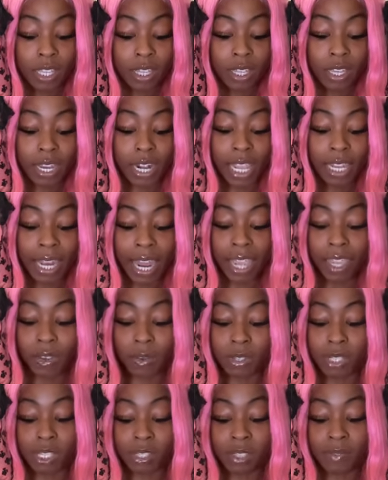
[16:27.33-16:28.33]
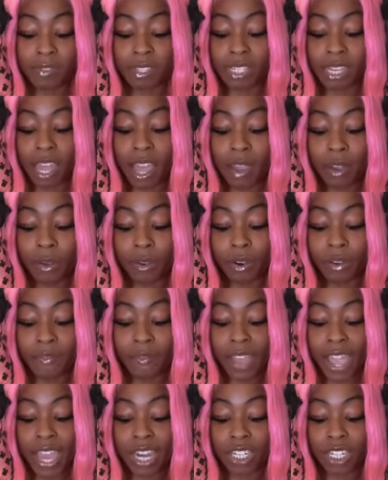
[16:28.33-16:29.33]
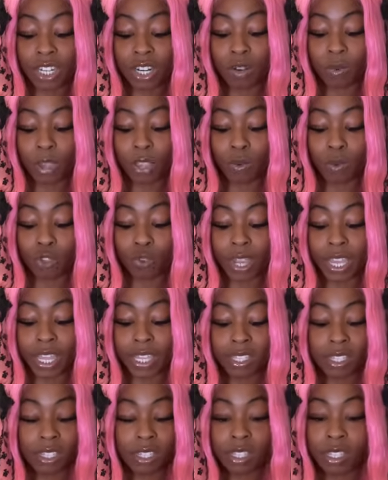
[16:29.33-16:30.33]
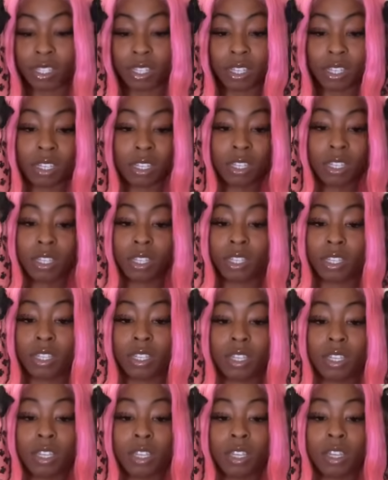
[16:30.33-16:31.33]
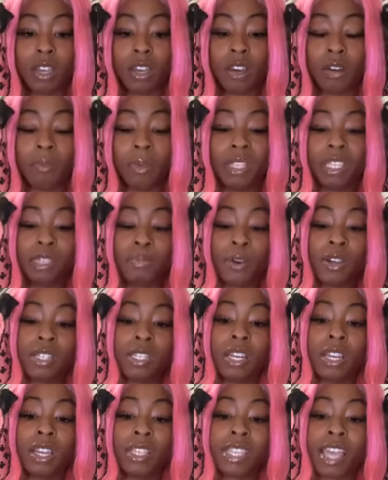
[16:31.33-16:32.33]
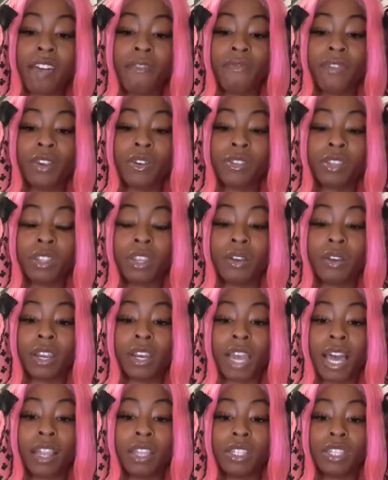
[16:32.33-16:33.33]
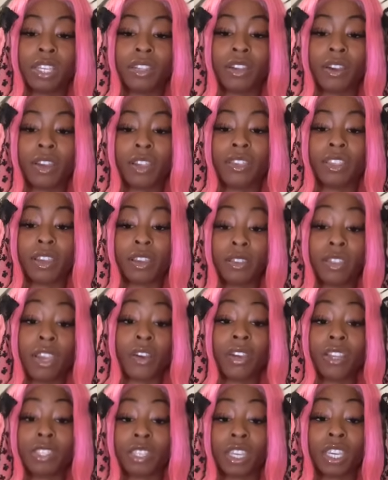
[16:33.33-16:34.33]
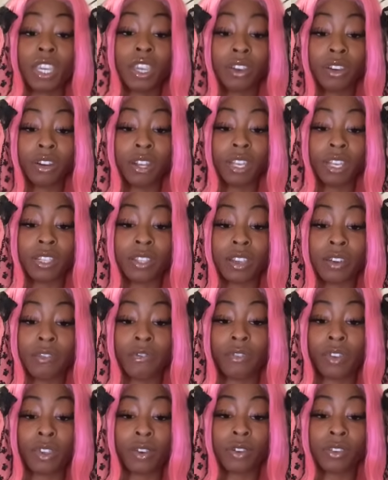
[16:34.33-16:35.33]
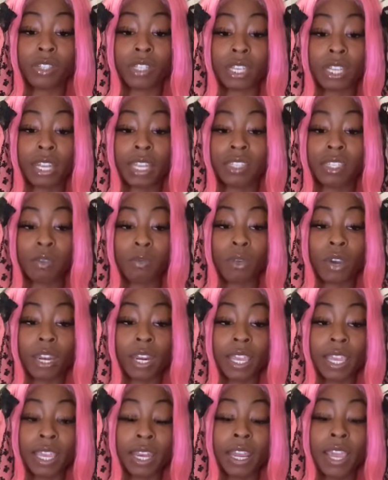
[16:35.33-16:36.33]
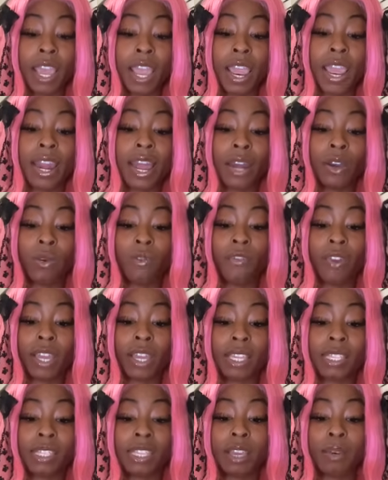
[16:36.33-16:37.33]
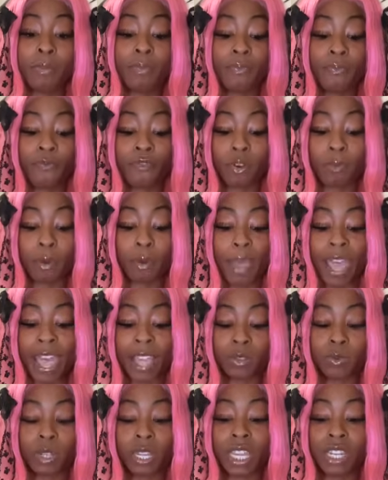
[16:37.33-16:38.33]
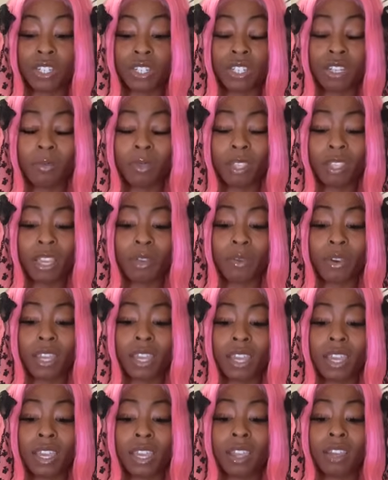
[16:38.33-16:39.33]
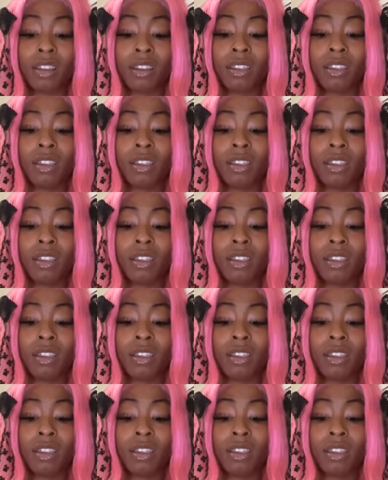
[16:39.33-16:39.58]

and they like your sense of style your fashion the way you dress um, but this person does have fears that they're acknowledging their, their, their insecurities, their fears to let someone in. And I do feel like it stemmed from a past relationship that they were in,